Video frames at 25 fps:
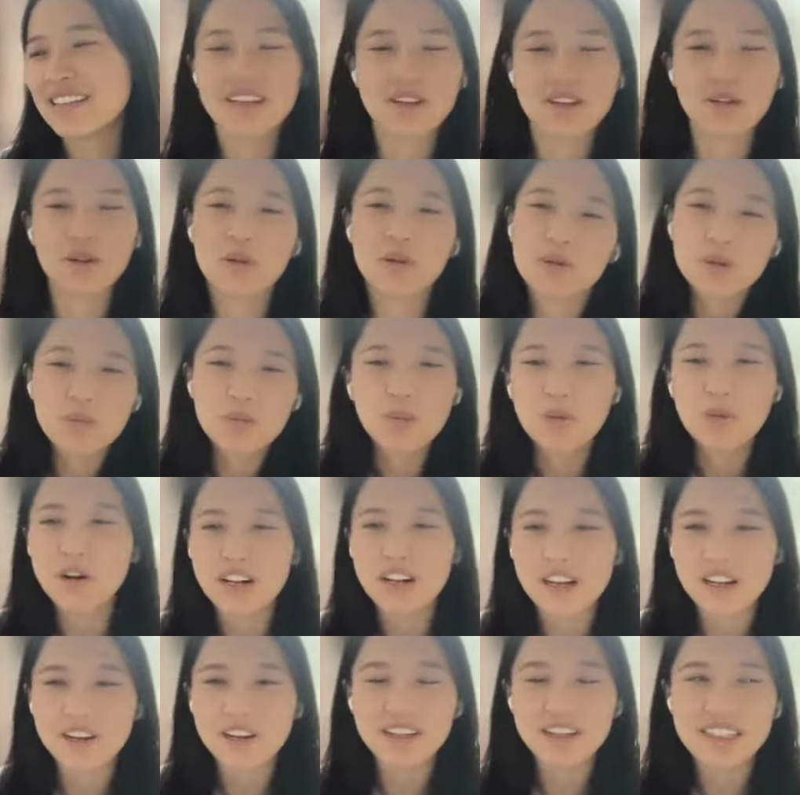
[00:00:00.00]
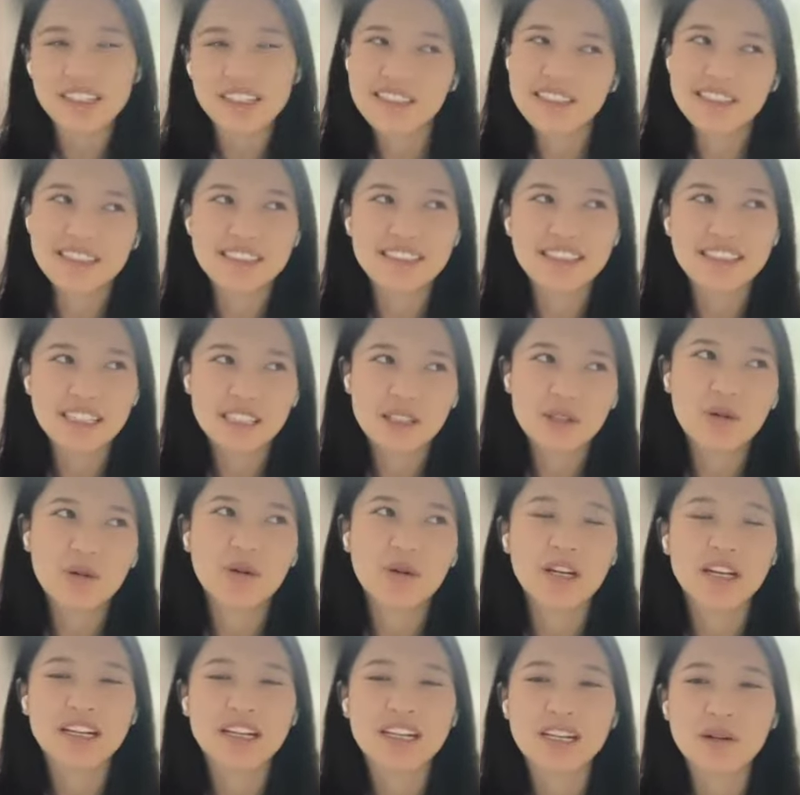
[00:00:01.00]
that you would boil and just eat
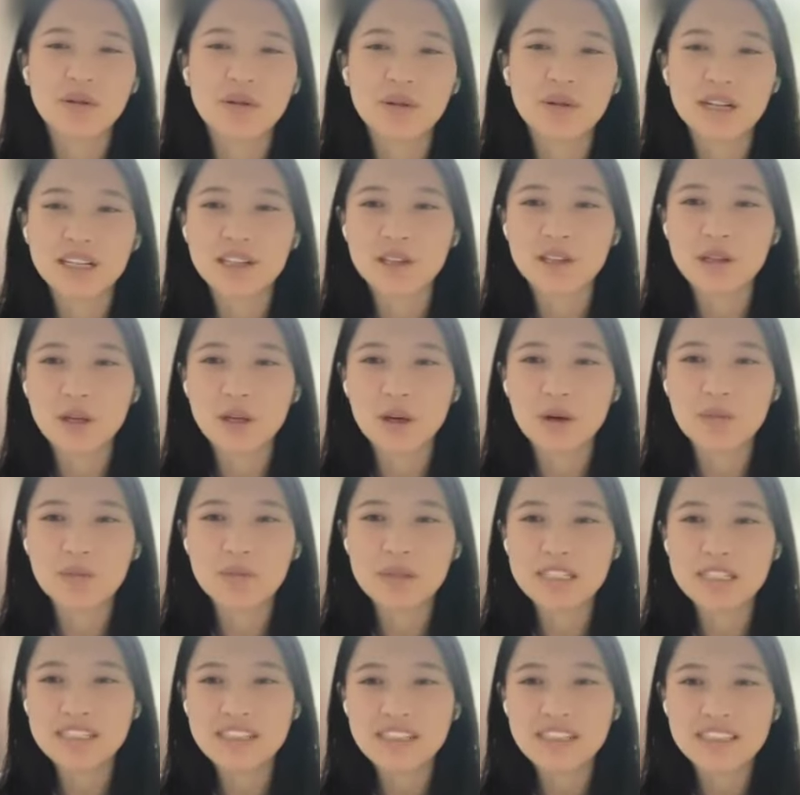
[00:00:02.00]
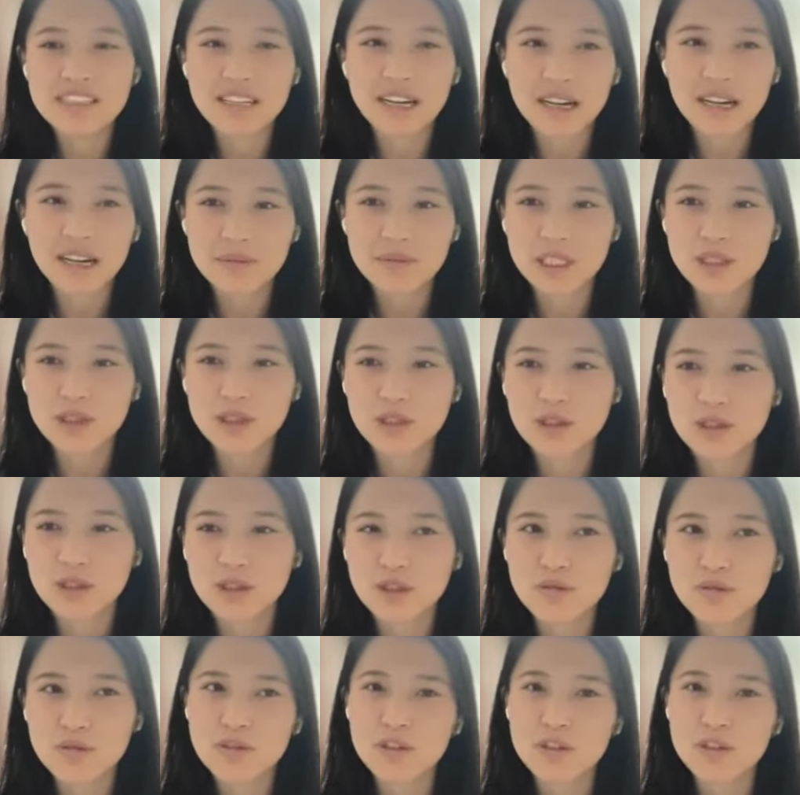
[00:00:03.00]
quickly when you miss the timing to
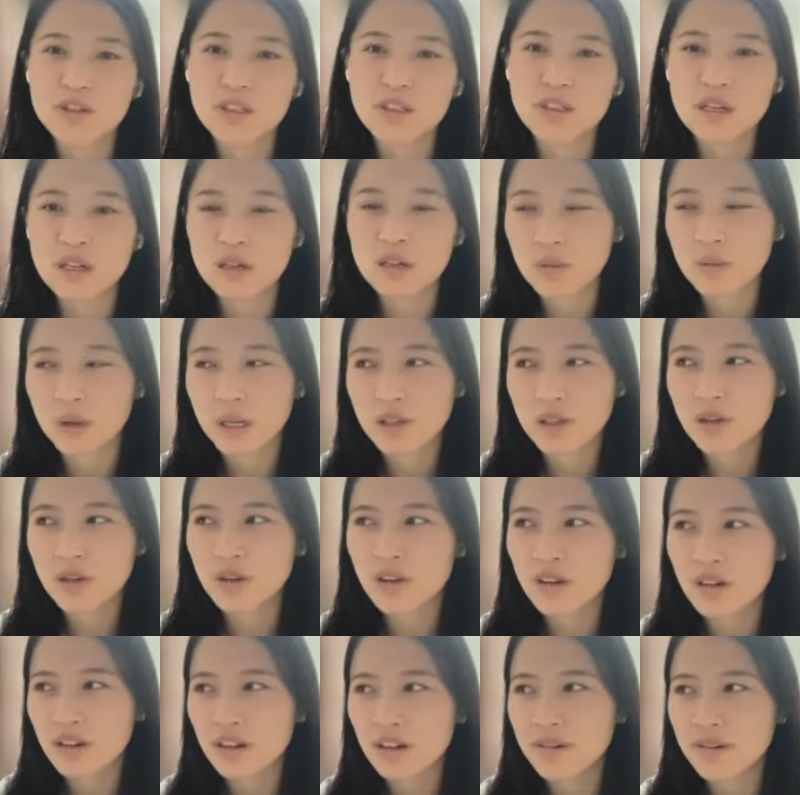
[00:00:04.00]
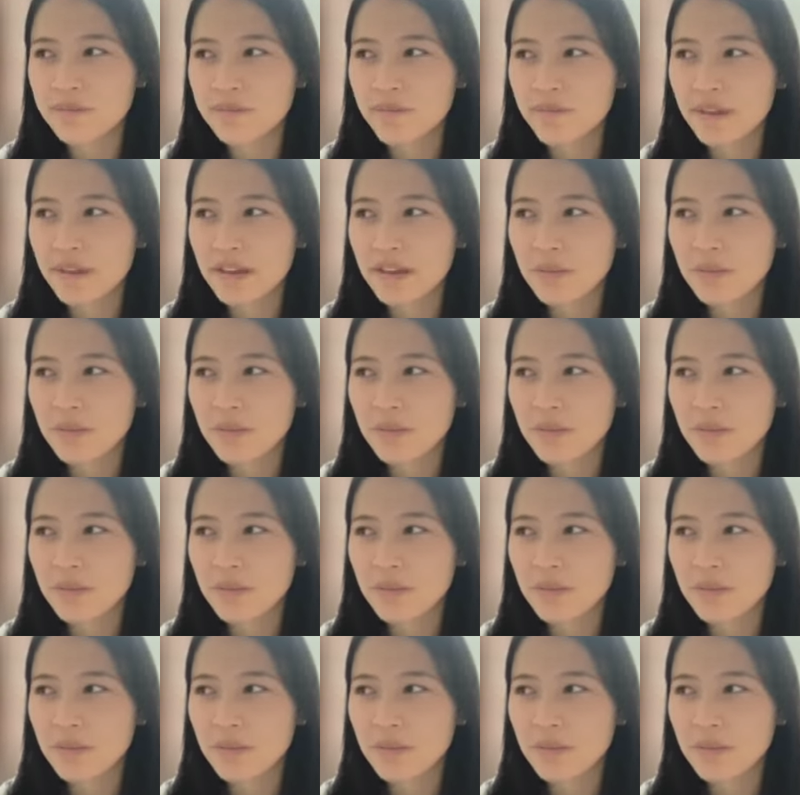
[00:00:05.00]
cook food, or when you are